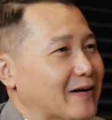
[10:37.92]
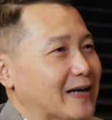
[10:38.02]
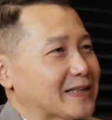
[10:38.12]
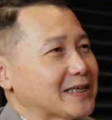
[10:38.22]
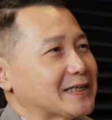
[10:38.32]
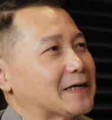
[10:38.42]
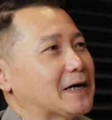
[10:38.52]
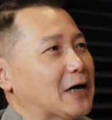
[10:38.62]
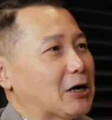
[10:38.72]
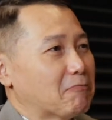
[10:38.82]
I think
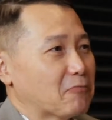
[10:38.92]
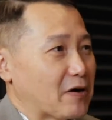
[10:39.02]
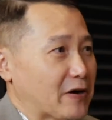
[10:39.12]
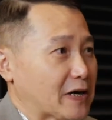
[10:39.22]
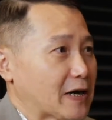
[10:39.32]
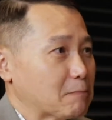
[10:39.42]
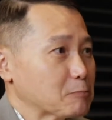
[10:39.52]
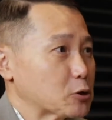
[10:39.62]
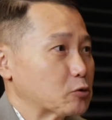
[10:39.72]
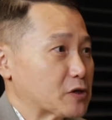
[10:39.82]
when it
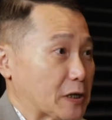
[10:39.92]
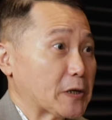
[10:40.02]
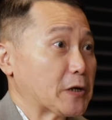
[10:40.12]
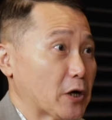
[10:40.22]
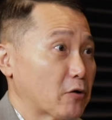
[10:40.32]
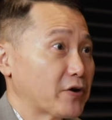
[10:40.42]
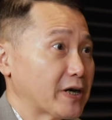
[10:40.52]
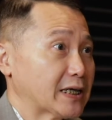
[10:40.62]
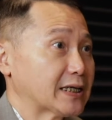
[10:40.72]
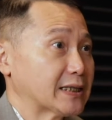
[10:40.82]
comes to
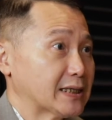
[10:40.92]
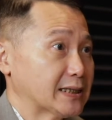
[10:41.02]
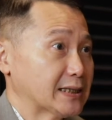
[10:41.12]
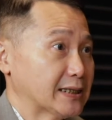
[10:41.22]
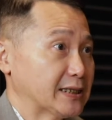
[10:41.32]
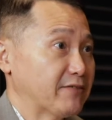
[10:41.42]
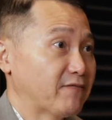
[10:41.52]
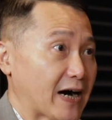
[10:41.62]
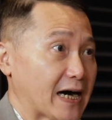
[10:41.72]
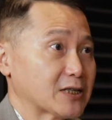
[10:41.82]
securing a
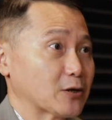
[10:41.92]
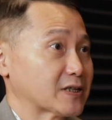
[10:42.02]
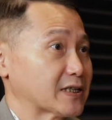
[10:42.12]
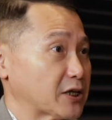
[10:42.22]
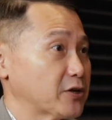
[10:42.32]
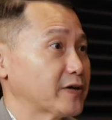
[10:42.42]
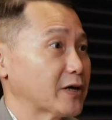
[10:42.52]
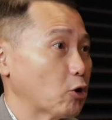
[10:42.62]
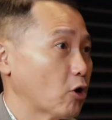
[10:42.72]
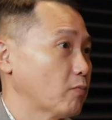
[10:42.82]
device or securing
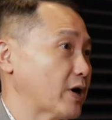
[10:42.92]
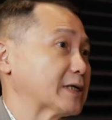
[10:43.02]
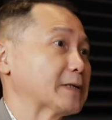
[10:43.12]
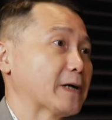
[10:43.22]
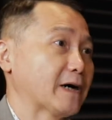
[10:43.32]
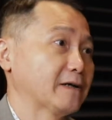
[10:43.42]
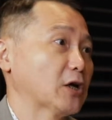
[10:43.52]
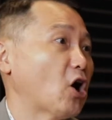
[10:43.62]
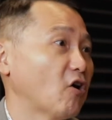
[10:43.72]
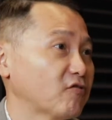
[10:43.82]
a home, whether you're in
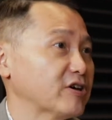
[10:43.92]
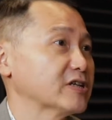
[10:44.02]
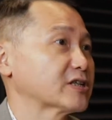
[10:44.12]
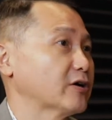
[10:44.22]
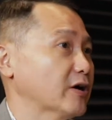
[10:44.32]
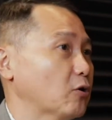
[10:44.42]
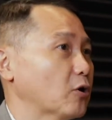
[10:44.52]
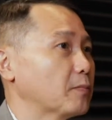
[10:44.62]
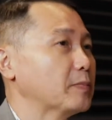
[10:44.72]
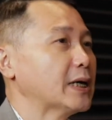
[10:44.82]
the office or at
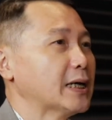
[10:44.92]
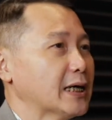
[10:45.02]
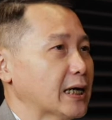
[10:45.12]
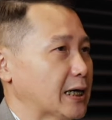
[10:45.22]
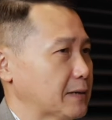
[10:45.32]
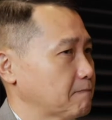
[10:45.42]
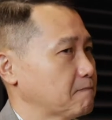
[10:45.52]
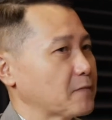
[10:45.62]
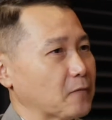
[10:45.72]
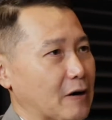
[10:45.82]
home,
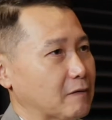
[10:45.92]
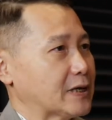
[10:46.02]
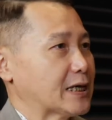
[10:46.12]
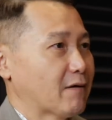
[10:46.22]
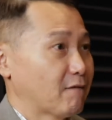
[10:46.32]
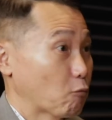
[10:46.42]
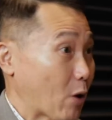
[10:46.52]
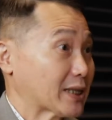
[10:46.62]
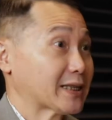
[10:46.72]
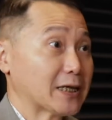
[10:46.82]
well,
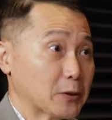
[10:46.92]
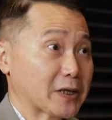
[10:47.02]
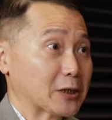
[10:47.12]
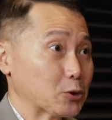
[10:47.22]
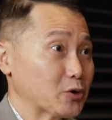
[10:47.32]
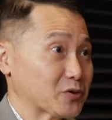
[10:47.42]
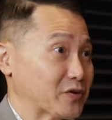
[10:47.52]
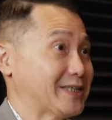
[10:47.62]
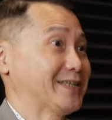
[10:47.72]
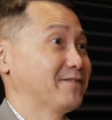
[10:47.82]
one thing you can do is
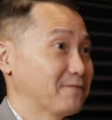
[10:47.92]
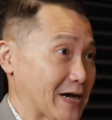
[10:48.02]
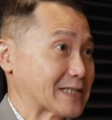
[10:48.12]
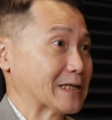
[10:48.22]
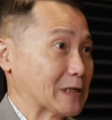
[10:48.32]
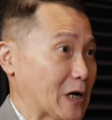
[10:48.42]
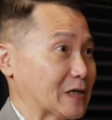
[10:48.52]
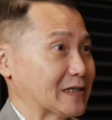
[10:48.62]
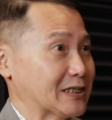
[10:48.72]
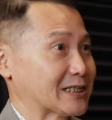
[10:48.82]
really invest a
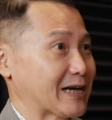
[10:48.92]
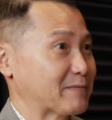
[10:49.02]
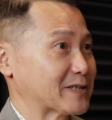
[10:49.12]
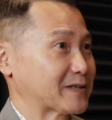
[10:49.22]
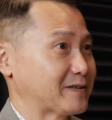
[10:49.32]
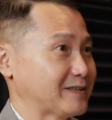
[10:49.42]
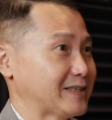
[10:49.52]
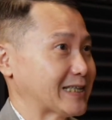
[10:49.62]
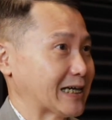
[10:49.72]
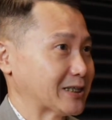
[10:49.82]
lot in
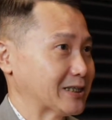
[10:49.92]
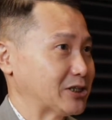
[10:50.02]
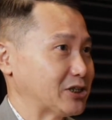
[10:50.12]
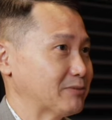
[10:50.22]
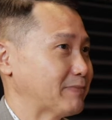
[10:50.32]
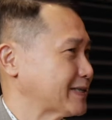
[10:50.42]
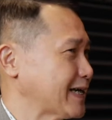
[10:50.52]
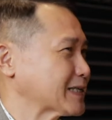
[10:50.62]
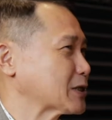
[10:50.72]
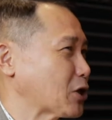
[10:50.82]
cybersecurity technology, but
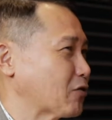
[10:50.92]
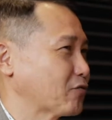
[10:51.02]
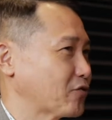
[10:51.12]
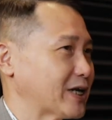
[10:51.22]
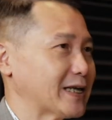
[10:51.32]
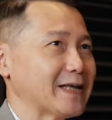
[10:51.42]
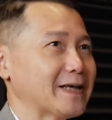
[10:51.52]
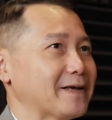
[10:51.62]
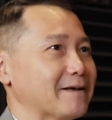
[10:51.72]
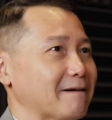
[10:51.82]
that's not
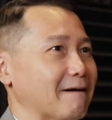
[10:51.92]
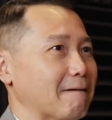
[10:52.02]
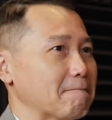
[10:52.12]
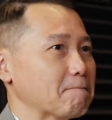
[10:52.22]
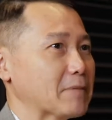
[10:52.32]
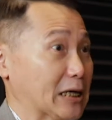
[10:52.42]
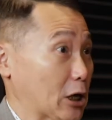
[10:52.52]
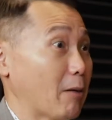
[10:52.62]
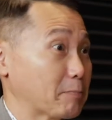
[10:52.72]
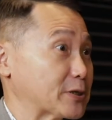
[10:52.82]
really an
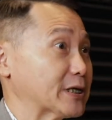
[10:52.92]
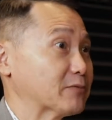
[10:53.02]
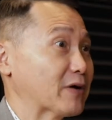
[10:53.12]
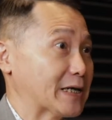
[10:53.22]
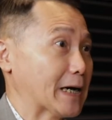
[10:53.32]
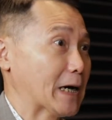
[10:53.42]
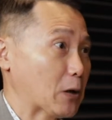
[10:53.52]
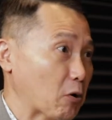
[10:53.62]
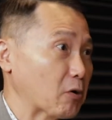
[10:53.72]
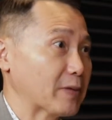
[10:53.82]
option when you're at
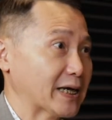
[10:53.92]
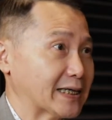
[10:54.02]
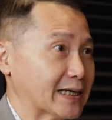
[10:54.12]
home, I guess,